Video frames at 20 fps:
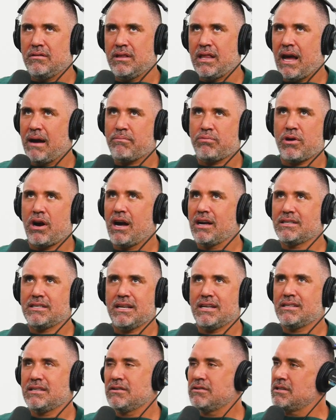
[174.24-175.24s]
that
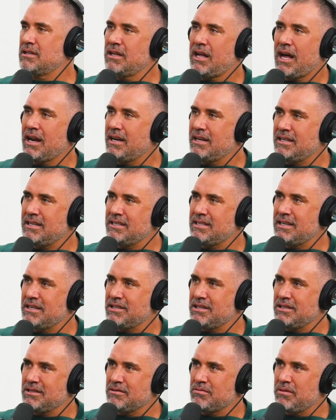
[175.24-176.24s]
process, there's a lot of
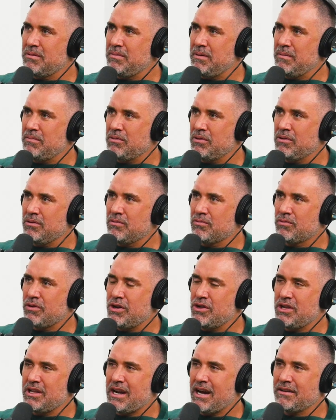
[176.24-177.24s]
decisions with people
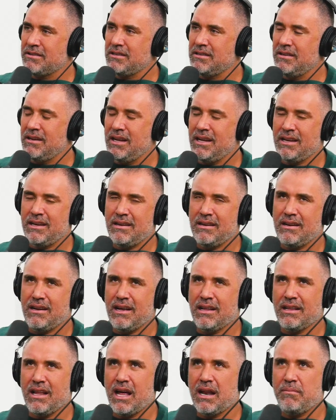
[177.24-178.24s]
reaching out, and
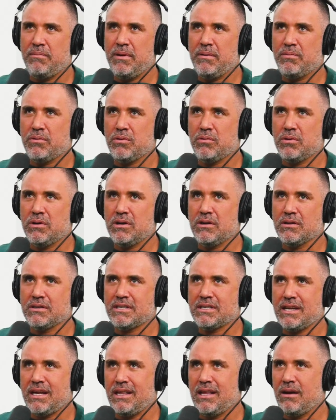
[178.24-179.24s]
a lot of people will
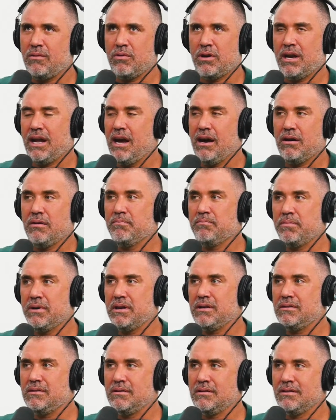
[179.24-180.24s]
say they want help,
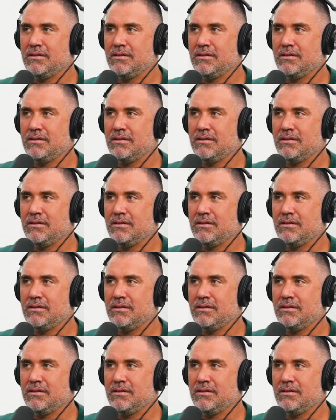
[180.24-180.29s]
but